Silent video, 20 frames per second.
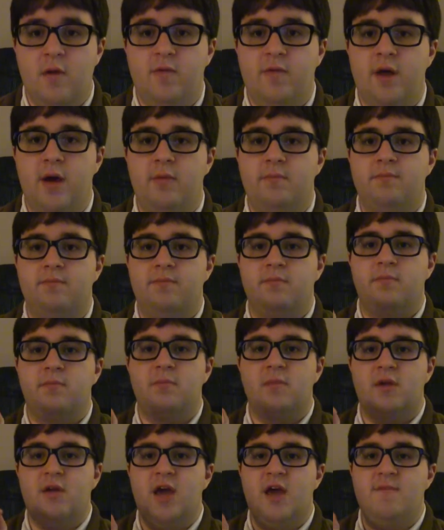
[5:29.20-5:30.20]
that
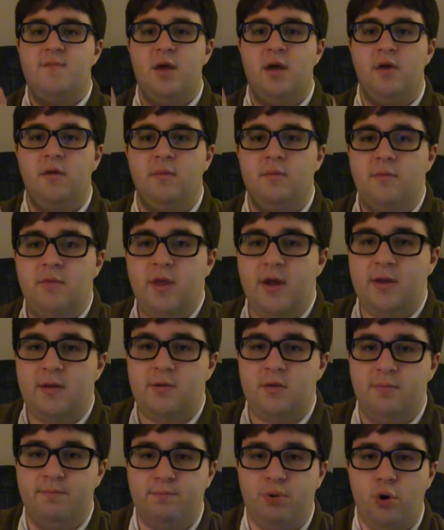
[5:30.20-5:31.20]
gave me
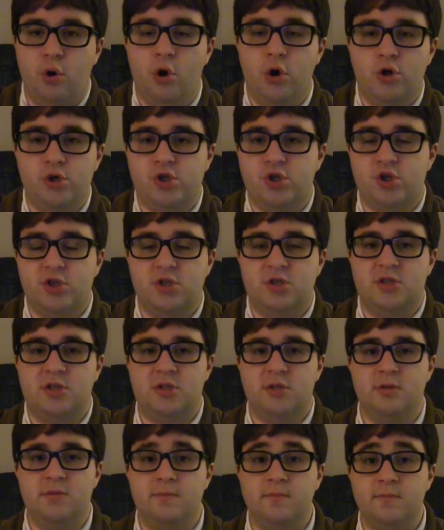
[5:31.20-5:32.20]
like the push
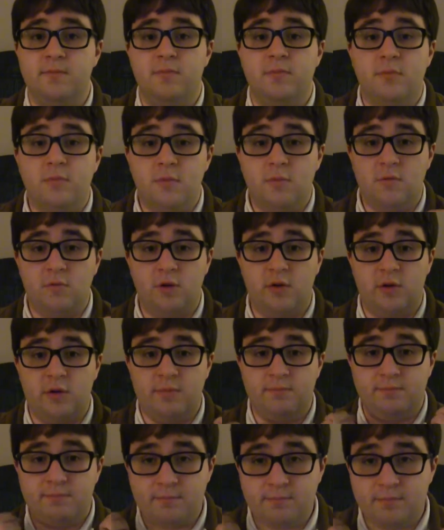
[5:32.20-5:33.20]
to
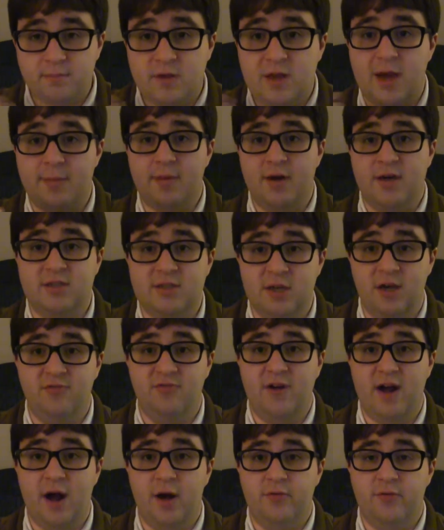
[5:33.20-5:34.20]
really get
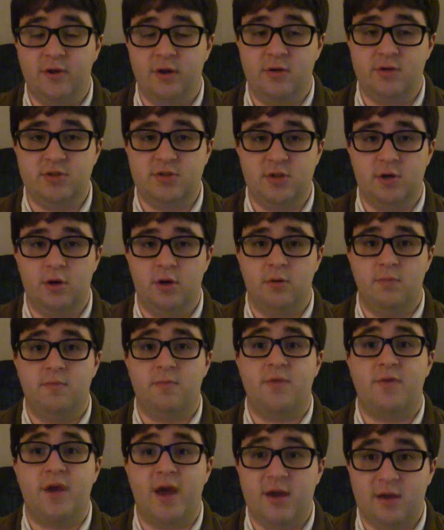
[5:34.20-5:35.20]
myself out there. So
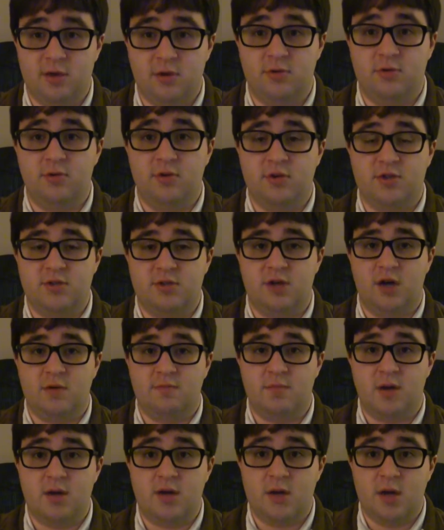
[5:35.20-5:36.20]
thank you, Chris
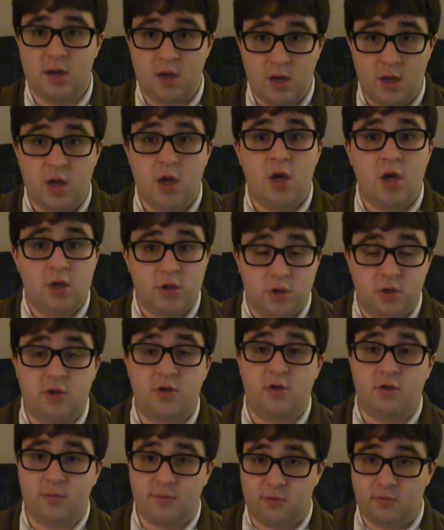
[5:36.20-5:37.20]
Stuckman. You
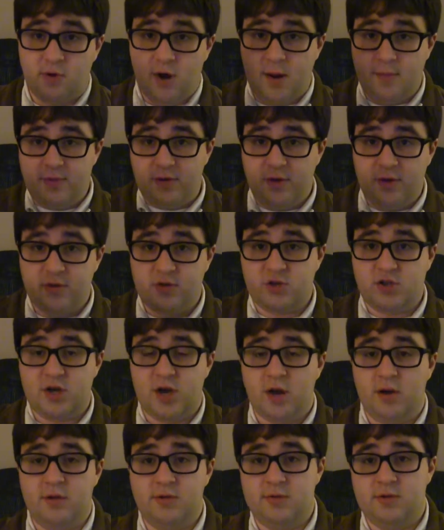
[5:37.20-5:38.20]
can subscribe to his
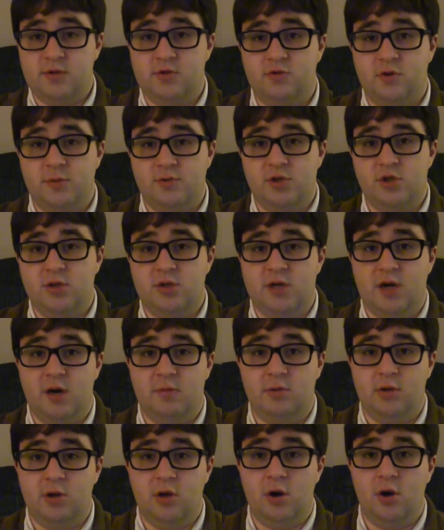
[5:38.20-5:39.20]
channel in the description
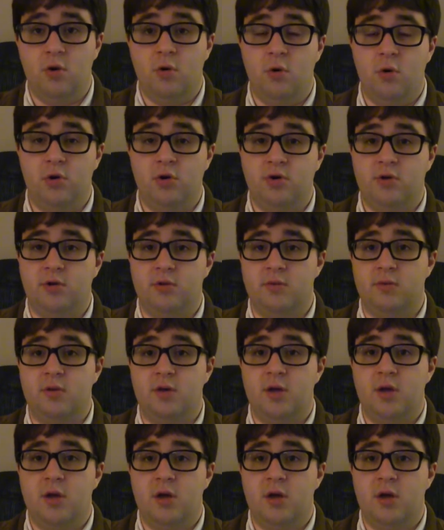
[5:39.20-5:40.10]
down below, or you can